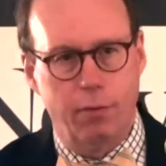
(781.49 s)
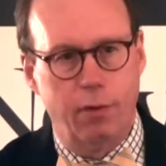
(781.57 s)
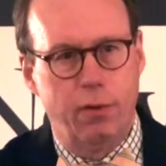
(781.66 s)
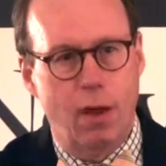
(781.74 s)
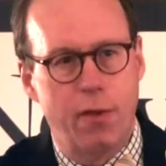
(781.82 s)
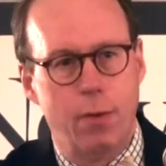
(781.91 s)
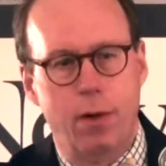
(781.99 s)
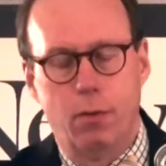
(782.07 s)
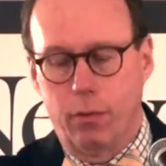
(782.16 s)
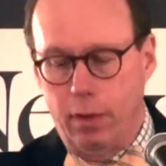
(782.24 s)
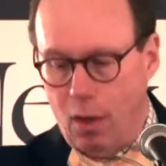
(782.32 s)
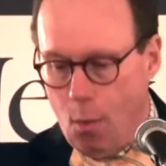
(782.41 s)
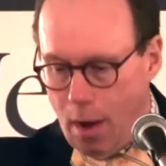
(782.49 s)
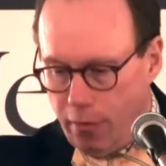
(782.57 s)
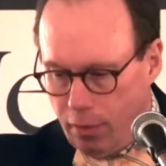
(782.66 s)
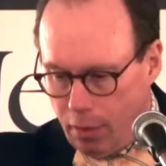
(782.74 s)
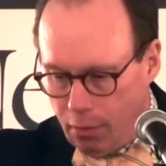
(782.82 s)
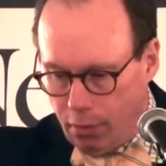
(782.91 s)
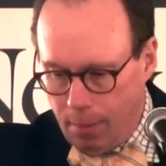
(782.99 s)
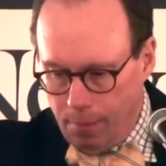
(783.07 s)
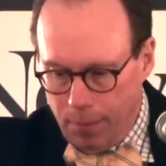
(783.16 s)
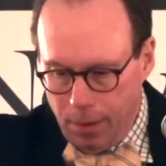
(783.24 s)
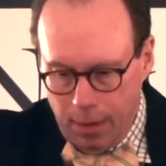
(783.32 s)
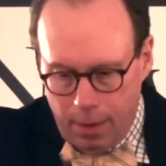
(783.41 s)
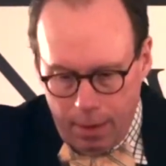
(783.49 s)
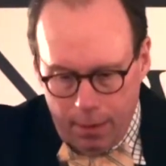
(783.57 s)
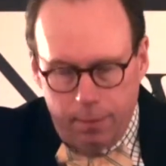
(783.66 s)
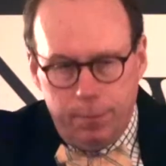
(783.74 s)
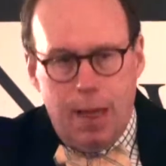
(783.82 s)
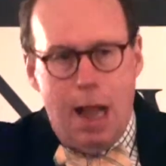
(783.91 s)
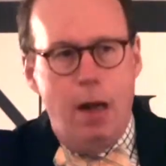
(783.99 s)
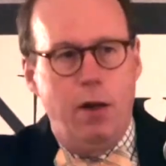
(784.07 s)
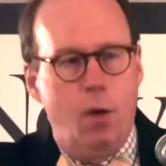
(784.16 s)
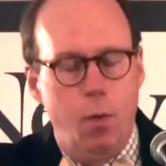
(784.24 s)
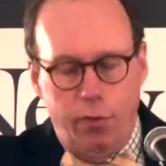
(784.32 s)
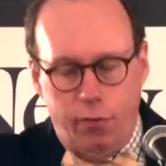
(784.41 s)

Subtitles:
these other interesting questions? How did Chris